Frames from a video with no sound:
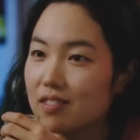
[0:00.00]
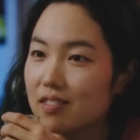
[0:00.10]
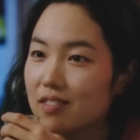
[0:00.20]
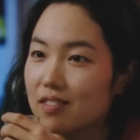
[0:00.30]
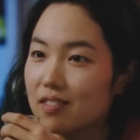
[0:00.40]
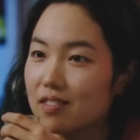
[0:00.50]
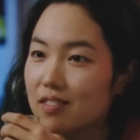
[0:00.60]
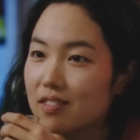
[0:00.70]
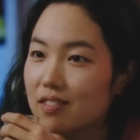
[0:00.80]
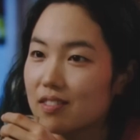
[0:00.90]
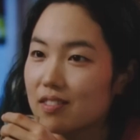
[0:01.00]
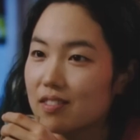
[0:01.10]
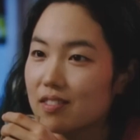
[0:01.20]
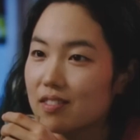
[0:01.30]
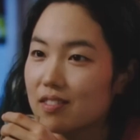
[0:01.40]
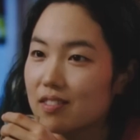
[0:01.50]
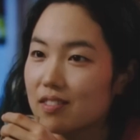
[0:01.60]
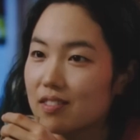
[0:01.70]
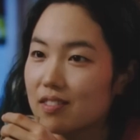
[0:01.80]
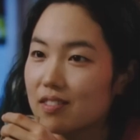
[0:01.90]

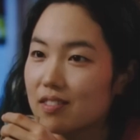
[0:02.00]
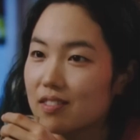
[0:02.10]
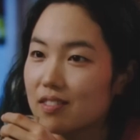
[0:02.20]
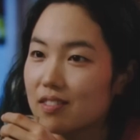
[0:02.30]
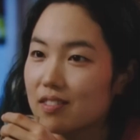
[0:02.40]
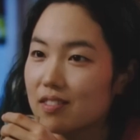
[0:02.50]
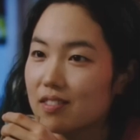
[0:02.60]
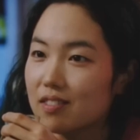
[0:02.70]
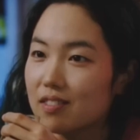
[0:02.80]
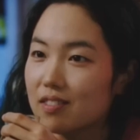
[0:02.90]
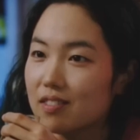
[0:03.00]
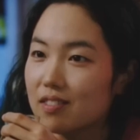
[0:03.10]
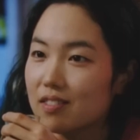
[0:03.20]
(no lip movement)